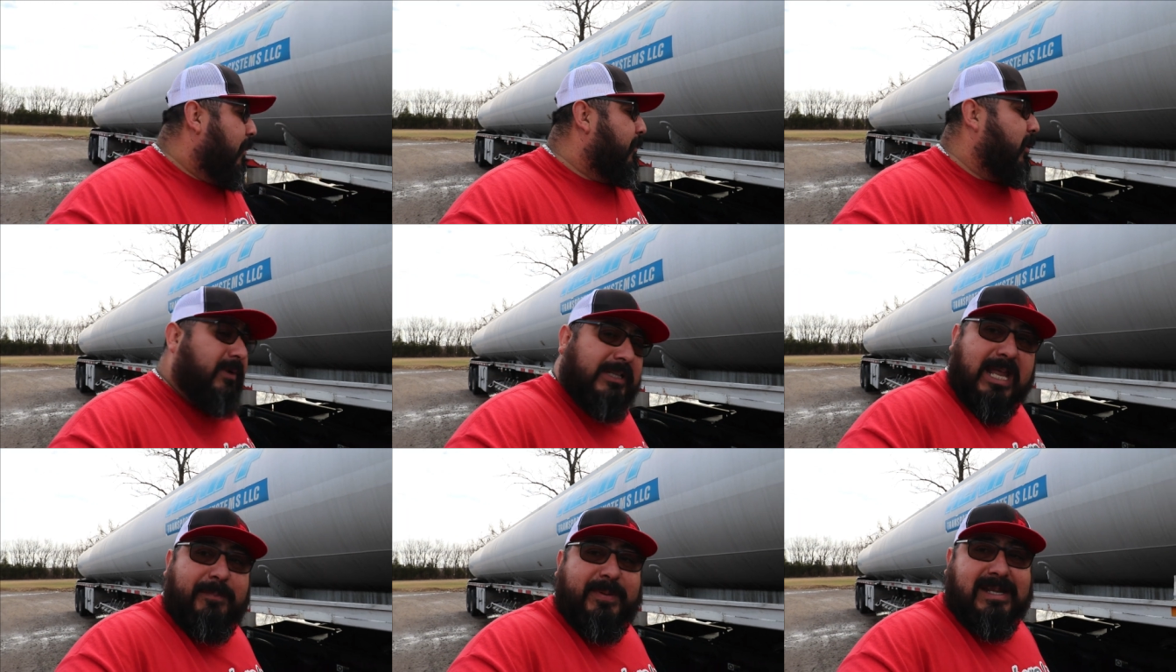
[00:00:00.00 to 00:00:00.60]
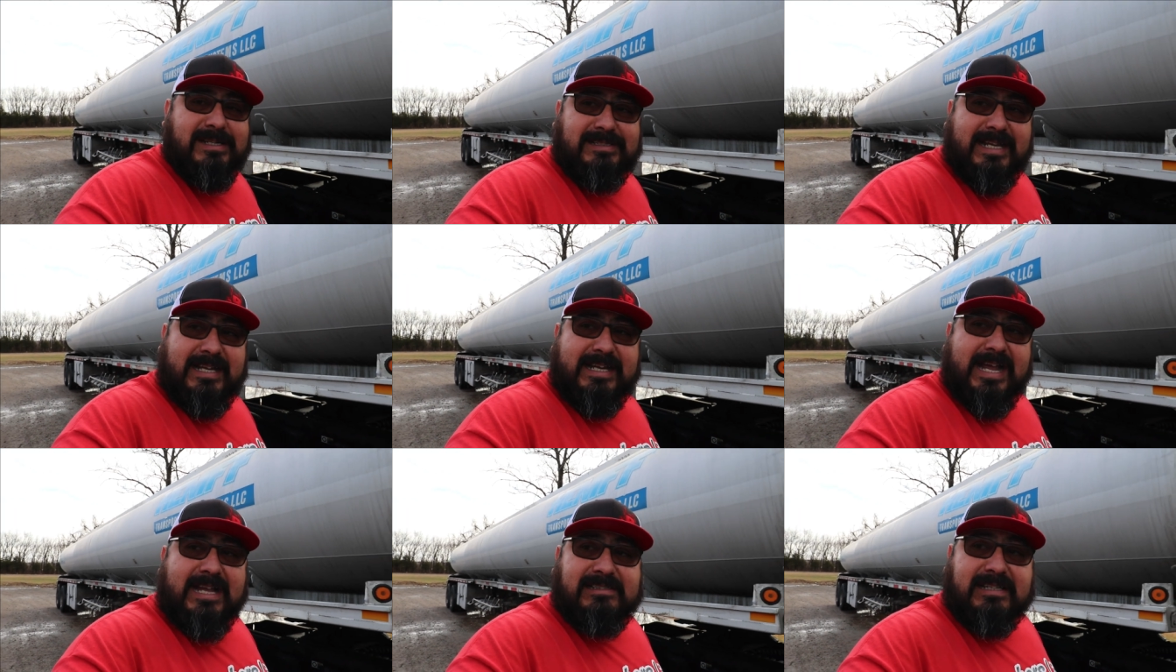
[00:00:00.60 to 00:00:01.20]
But with that being
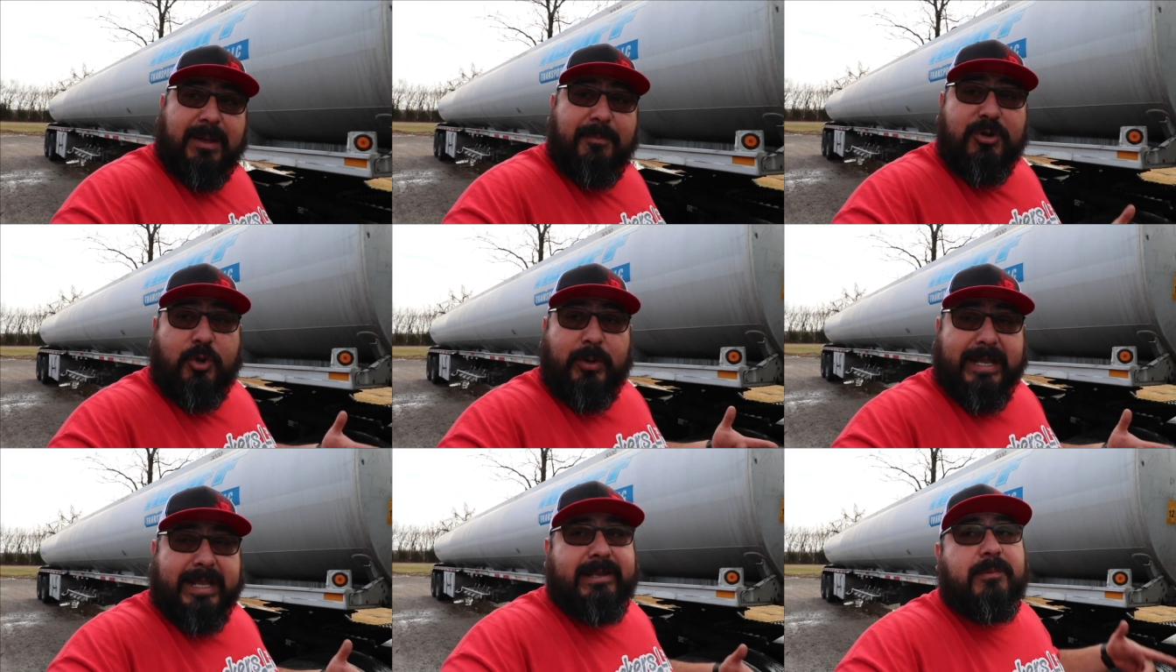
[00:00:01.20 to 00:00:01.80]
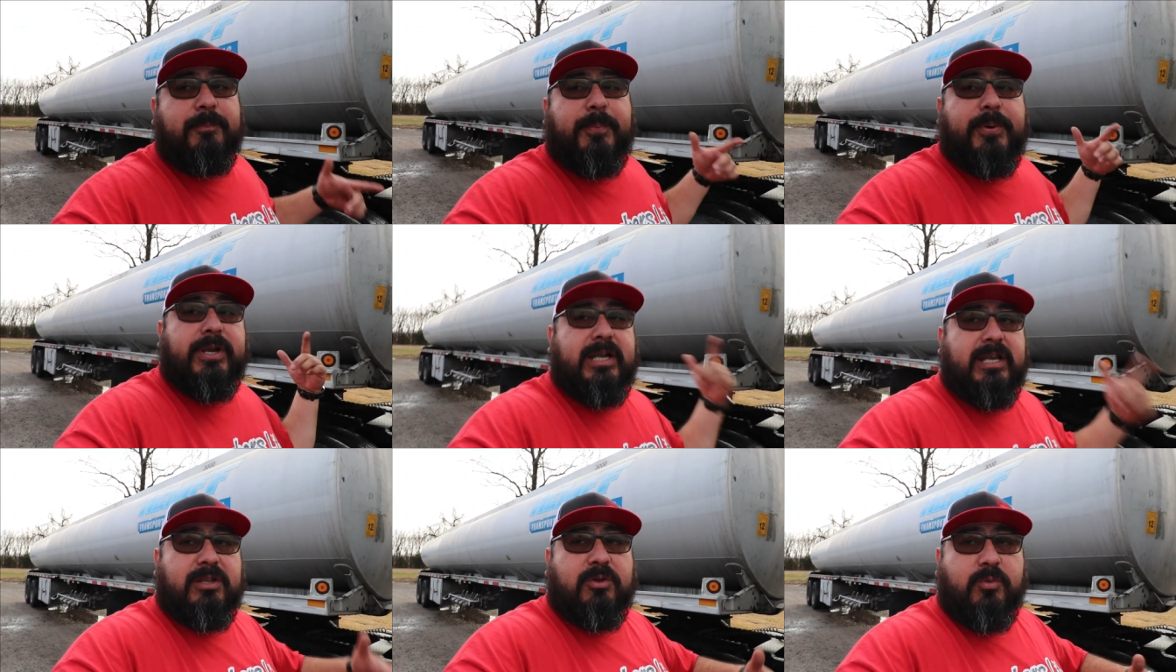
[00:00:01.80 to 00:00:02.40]
said, guys, I'm gonna go ahead and put
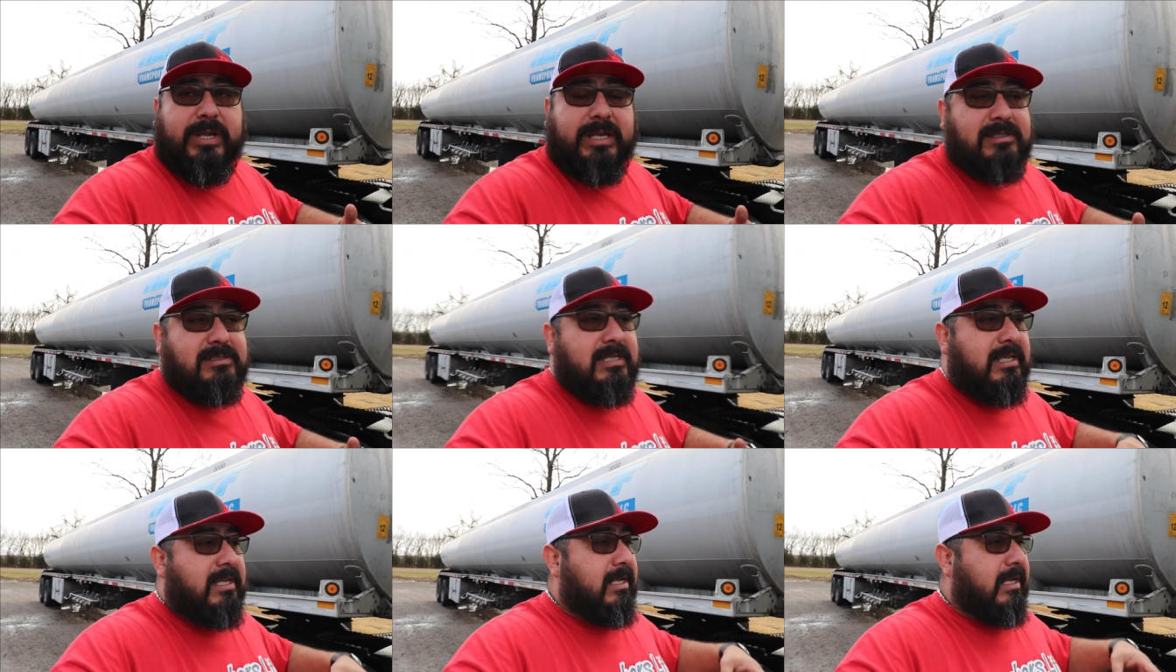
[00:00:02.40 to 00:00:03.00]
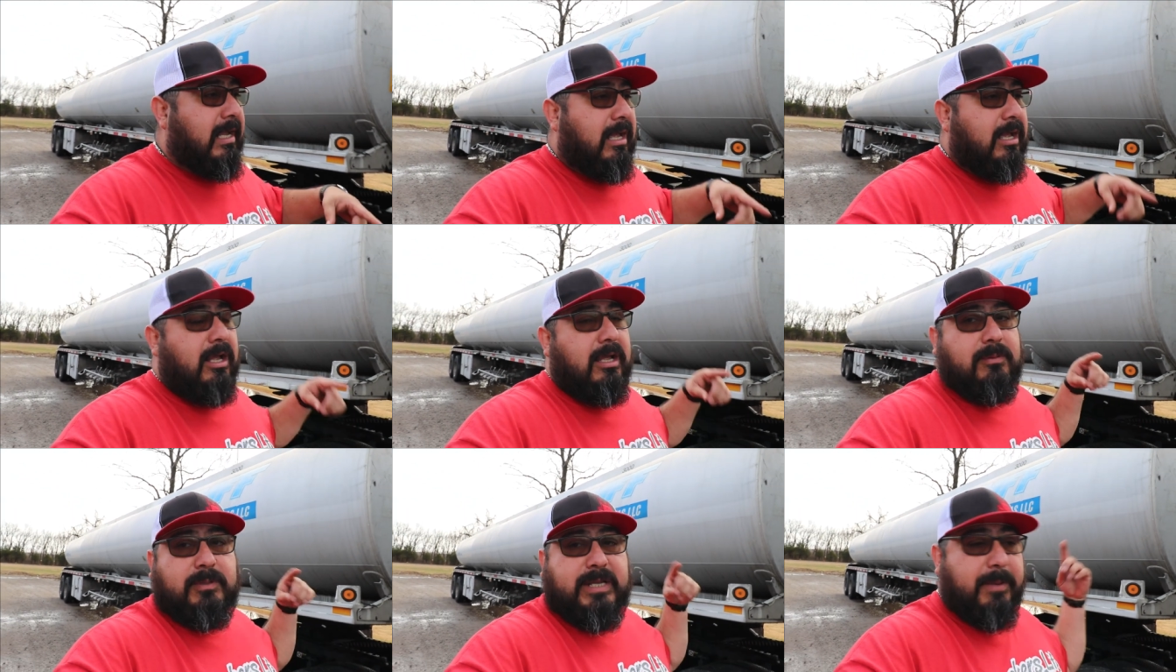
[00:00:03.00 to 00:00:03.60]
it in the wind,
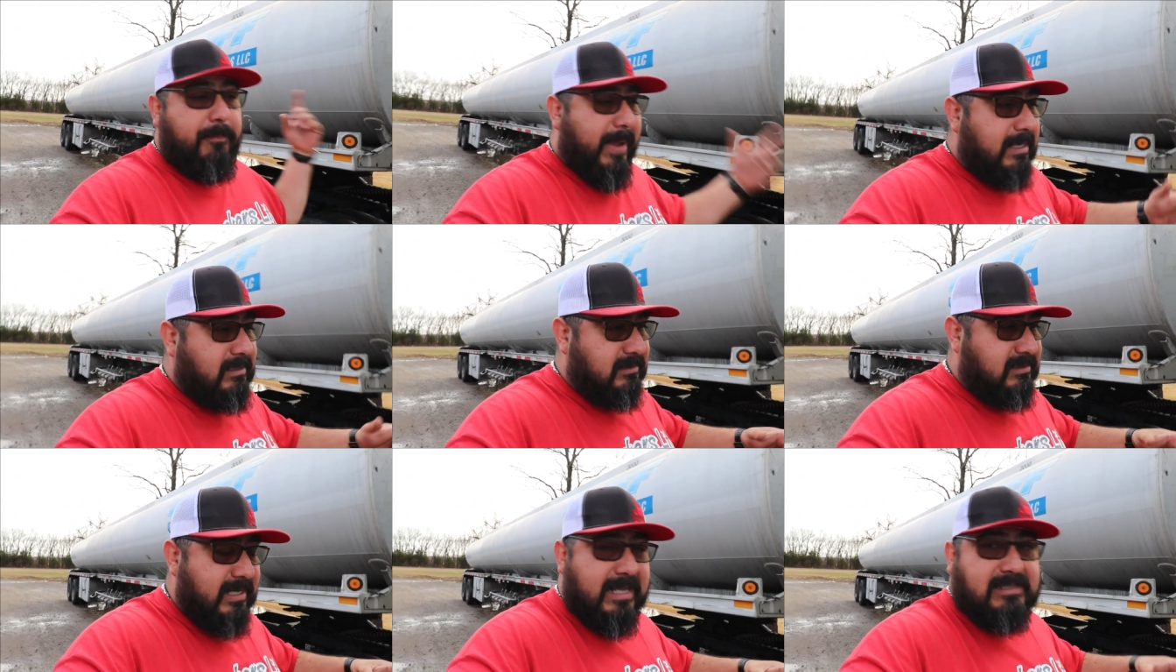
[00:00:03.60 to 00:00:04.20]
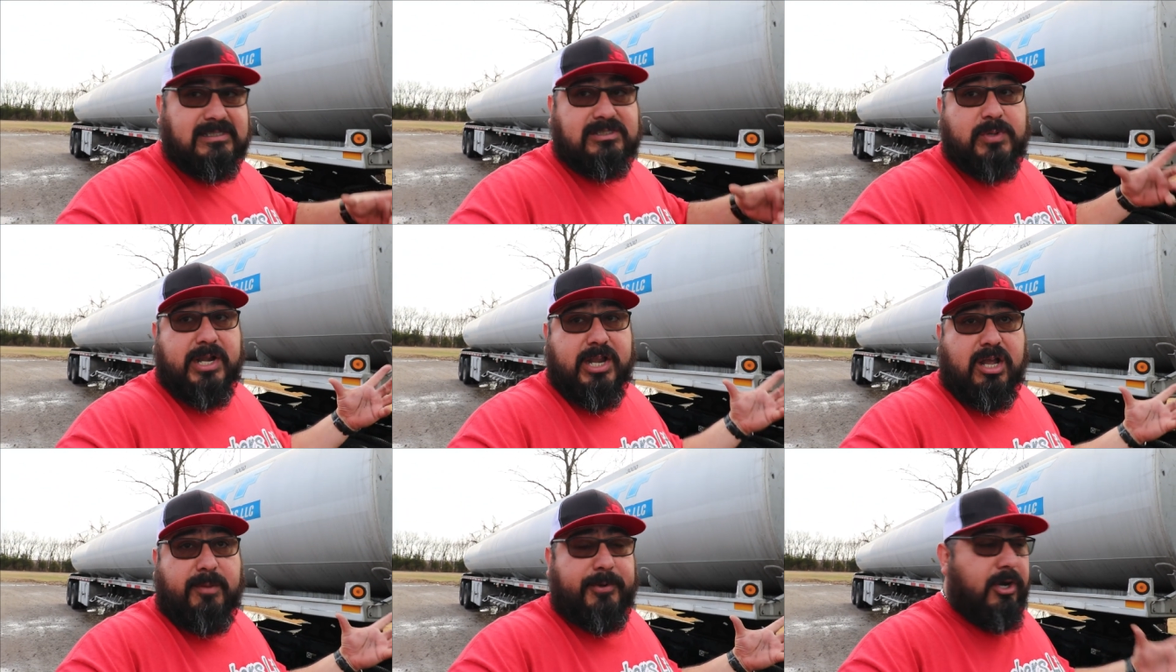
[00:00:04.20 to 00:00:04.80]
uh, get back to Texas. Right
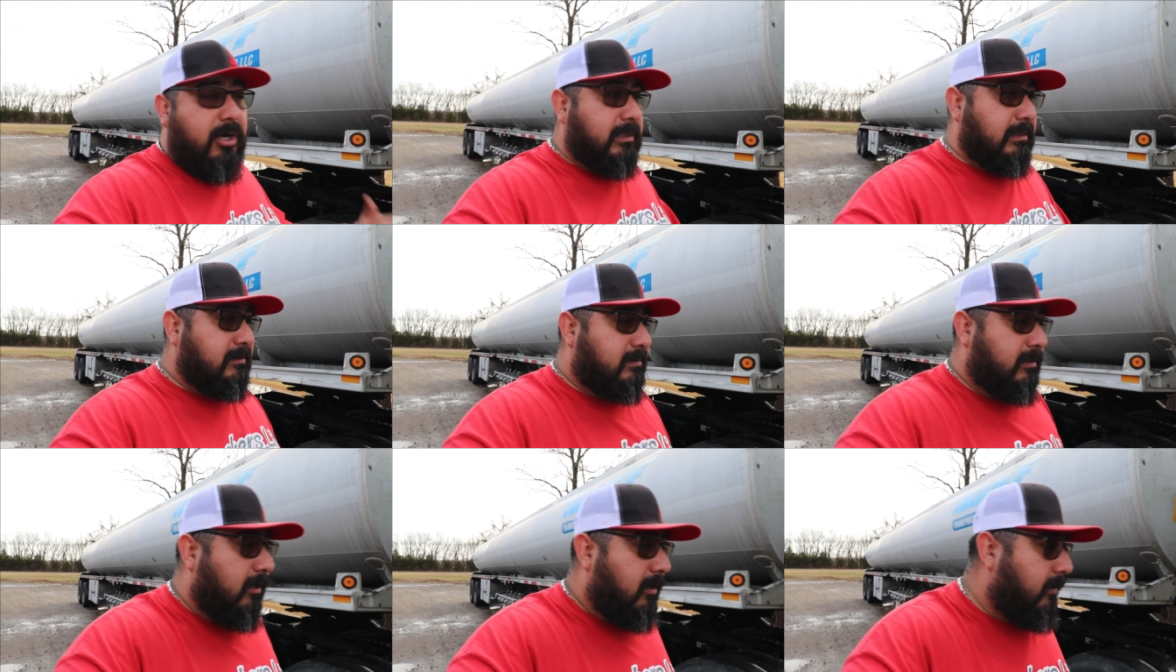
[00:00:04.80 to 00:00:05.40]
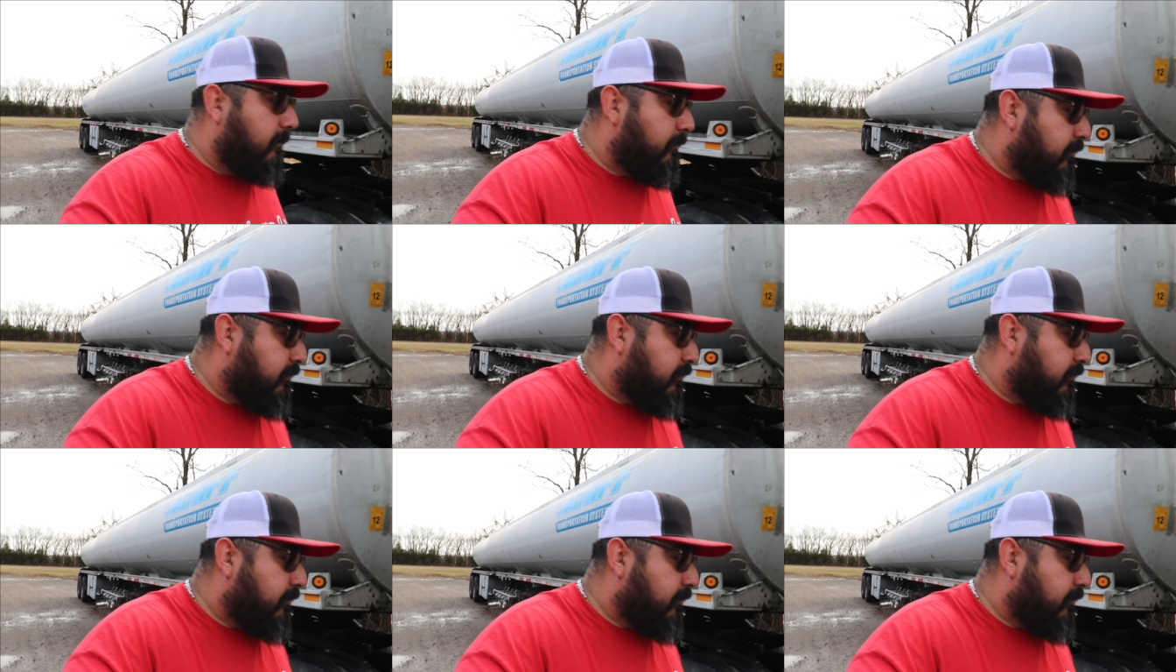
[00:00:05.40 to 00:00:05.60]
now I'm in Arkansas